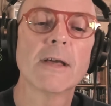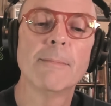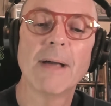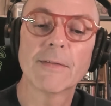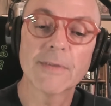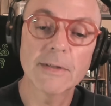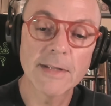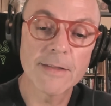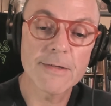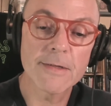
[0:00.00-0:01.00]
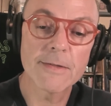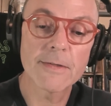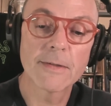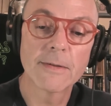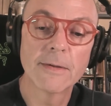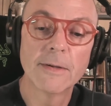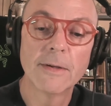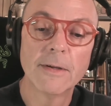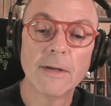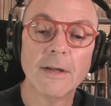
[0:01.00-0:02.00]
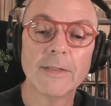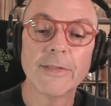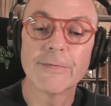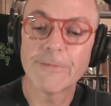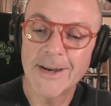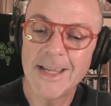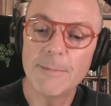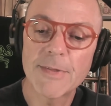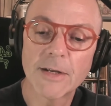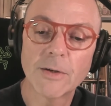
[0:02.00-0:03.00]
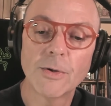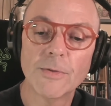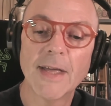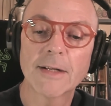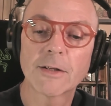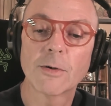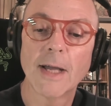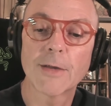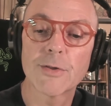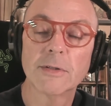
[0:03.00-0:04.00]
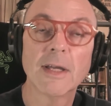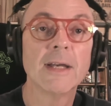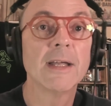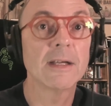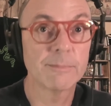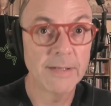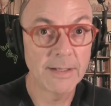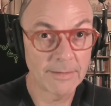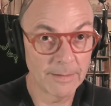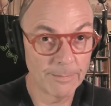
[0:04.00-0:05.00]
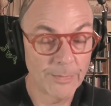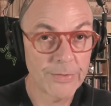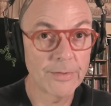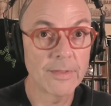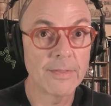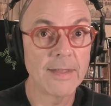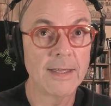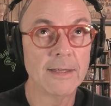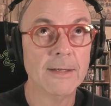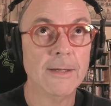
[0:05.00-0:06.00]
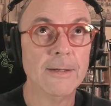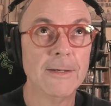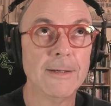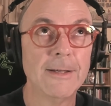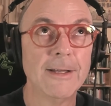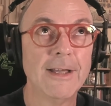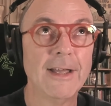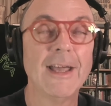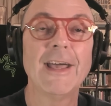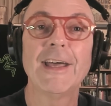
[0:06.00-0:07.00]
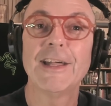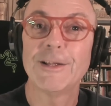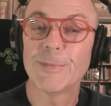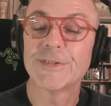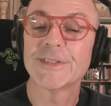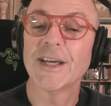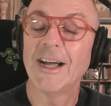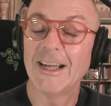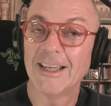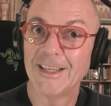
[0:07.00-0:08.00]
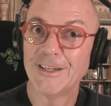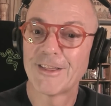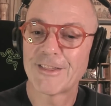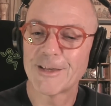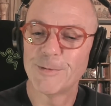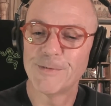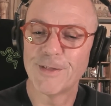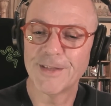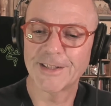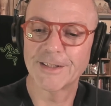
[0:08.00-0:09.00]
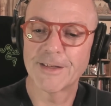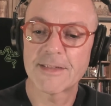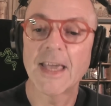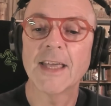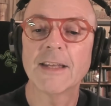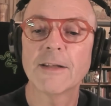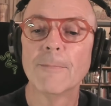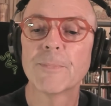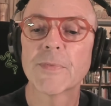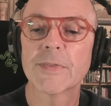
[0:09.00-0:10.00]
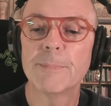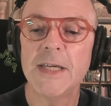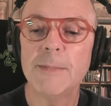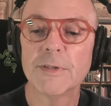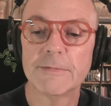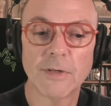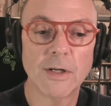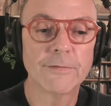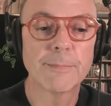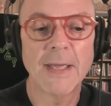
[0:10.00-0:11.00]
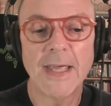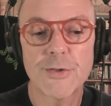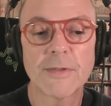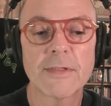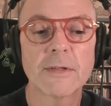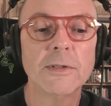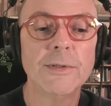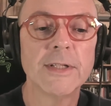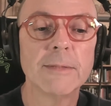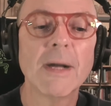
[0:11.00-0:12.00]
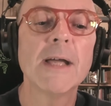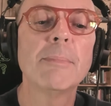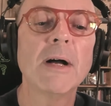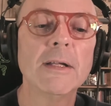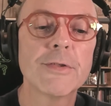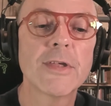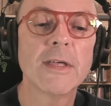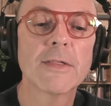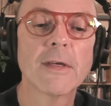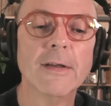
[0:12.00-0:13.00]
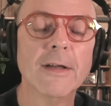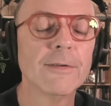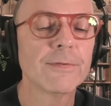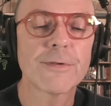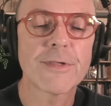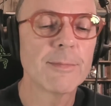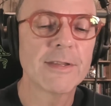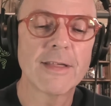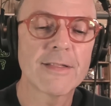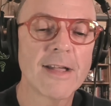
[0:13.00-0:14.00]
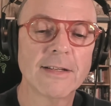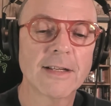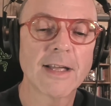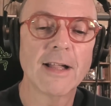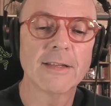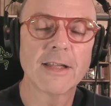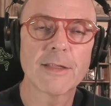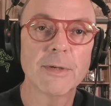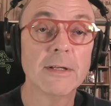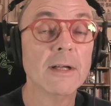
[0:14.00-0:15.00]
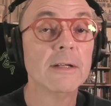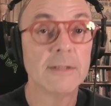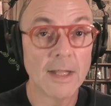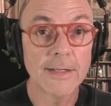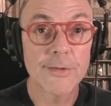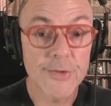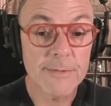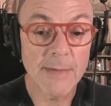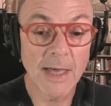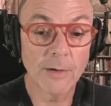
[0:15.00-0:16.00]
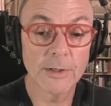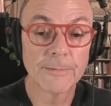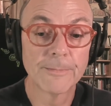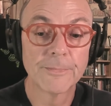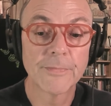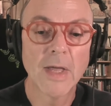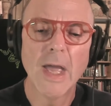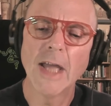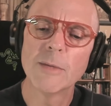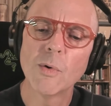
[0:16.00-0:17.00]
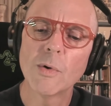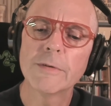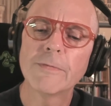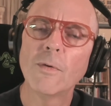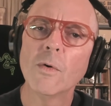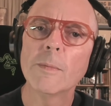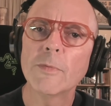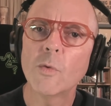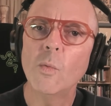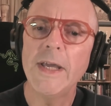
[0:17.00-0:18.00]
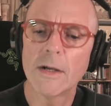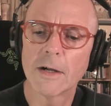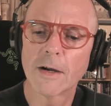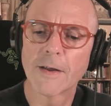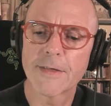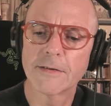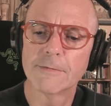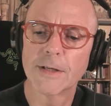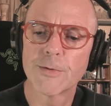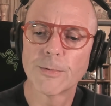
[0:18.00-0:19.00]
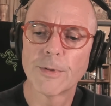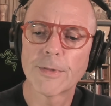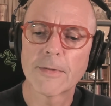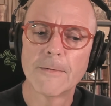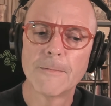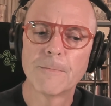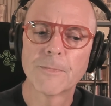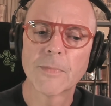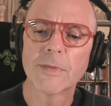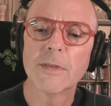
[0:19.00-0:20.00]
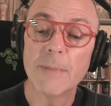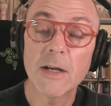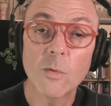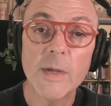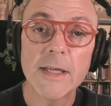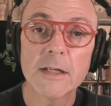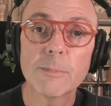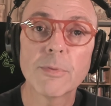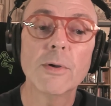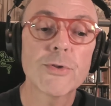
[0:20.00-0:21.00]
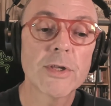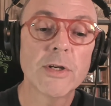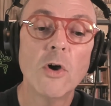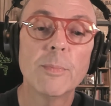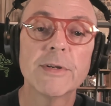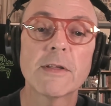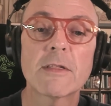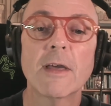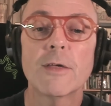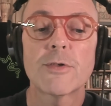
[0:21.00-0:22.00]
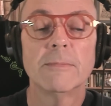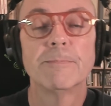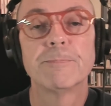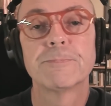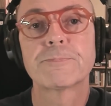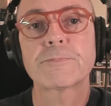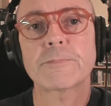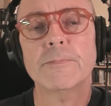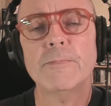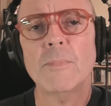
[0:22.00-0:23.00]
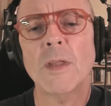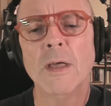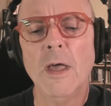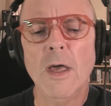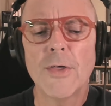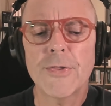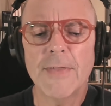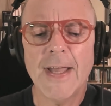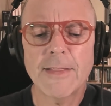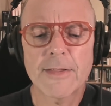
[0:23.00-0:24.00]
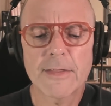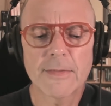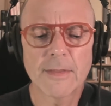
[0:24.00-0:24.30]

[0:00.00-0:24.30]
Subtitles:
about their lenses, the frames that hold that correction, and how to pick them so that they help to hide some of the thickness, and the people involved, patients included. My apologies for some of these technicalities, but knowledge is power. And the more informed we are as individuals, the better we can approach an open discussion. So that's